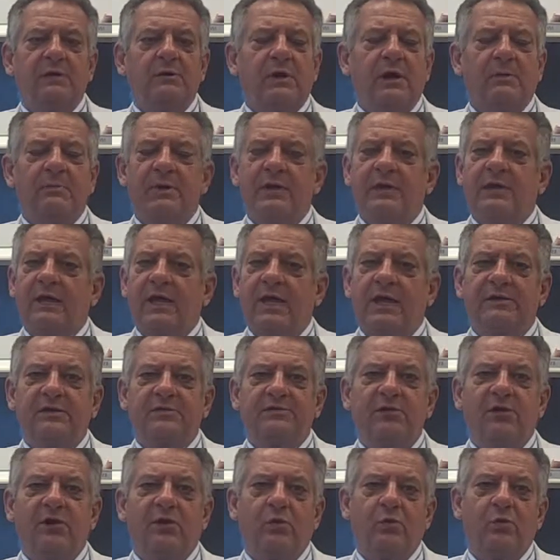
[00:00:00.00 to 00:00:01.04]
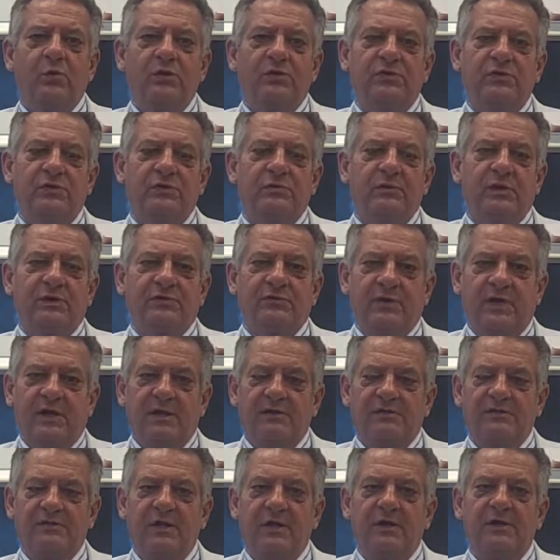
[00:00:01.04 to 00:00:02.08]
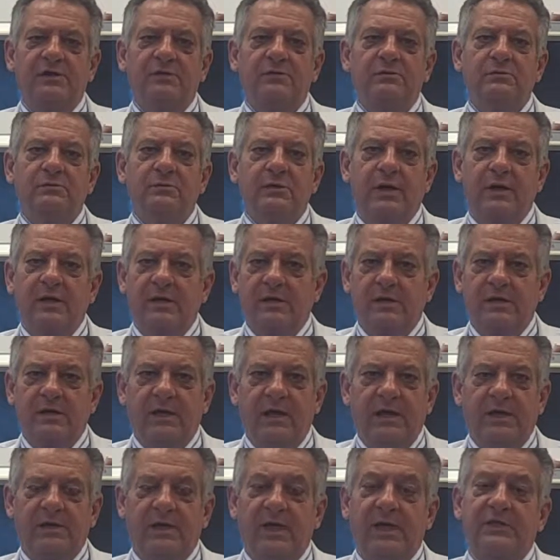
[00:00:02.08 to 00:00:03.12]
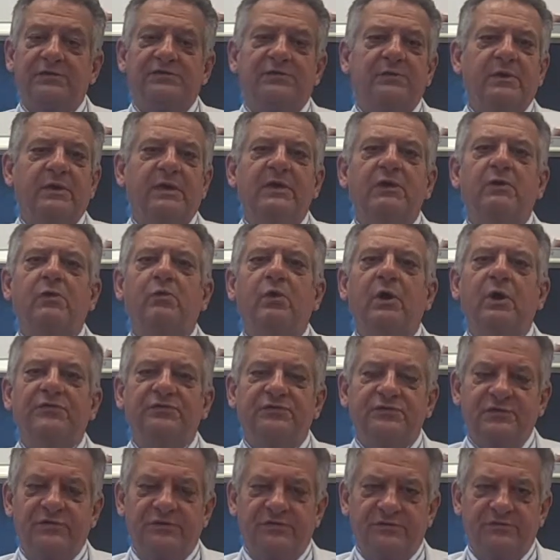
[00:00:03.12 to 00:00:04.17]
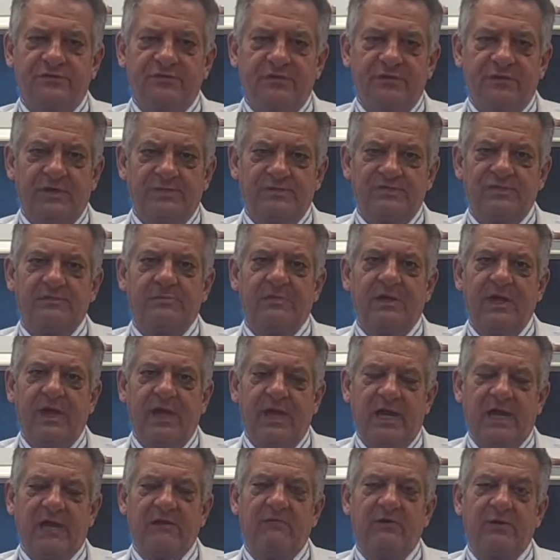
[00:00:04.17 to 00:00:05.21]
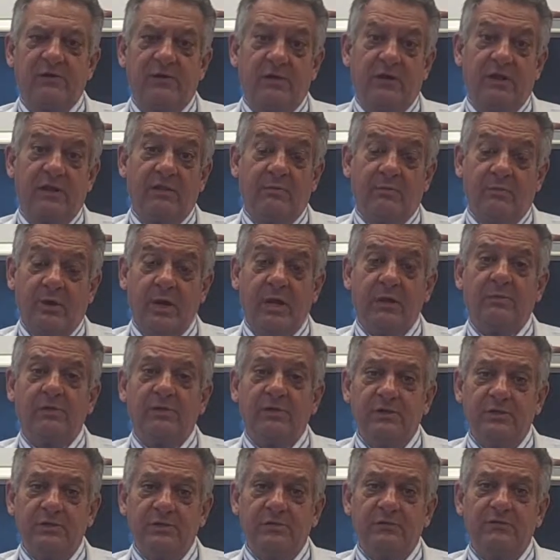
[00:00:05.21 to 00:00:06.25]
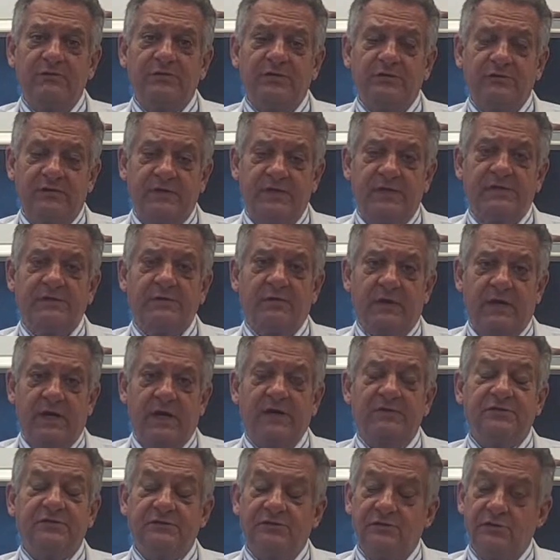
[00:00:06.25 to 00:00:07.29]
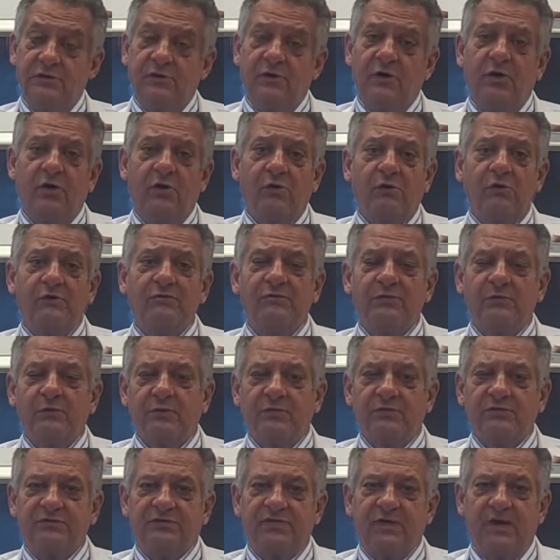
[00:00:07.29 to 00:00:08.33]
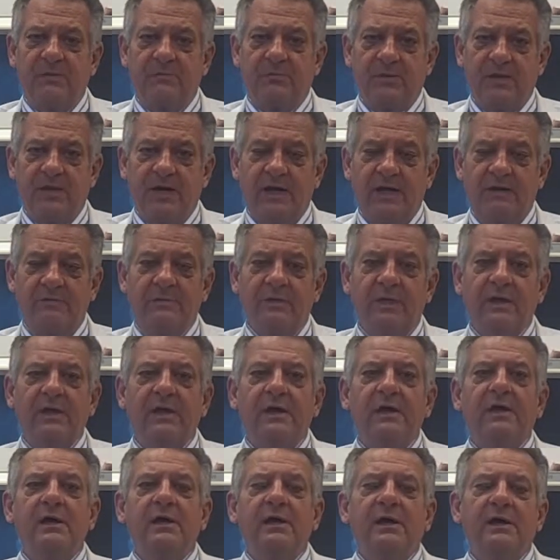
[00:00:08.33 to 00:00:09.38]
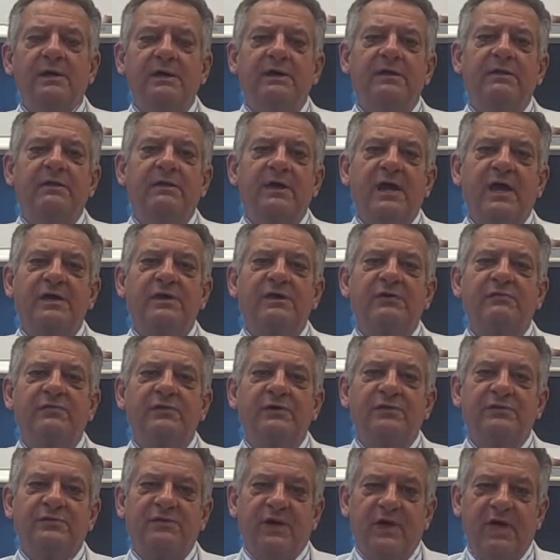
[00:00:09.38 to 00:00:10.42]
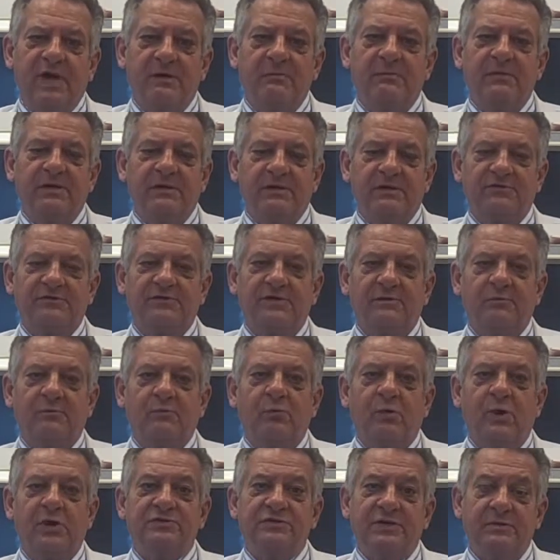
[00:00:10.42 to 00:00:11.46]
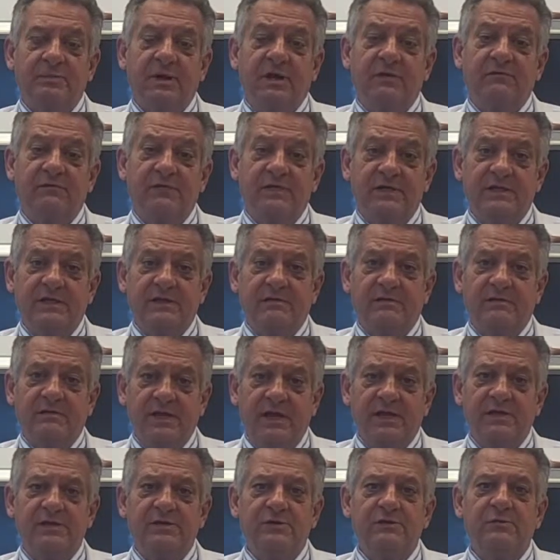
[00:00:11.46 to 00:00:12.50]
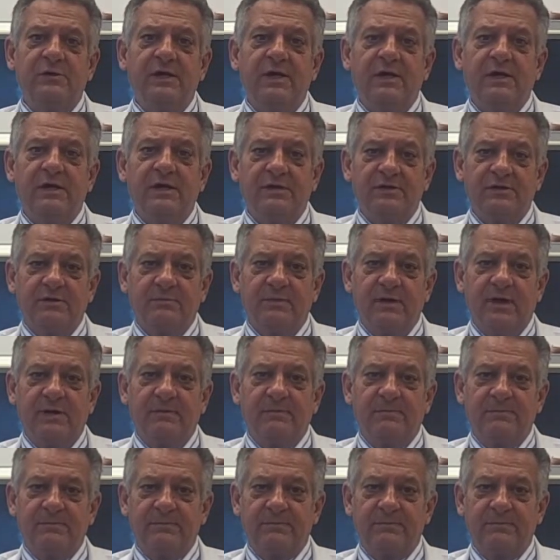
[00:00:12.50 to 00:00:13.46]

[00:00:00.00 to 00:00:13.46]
I'll be glad to talk with you and try to tell you and answer any questions that you may have regarding the proper use of heat or ice if you call or if you want to stop by. Again, thank you for your time and watching my video. Thank you and goodbye.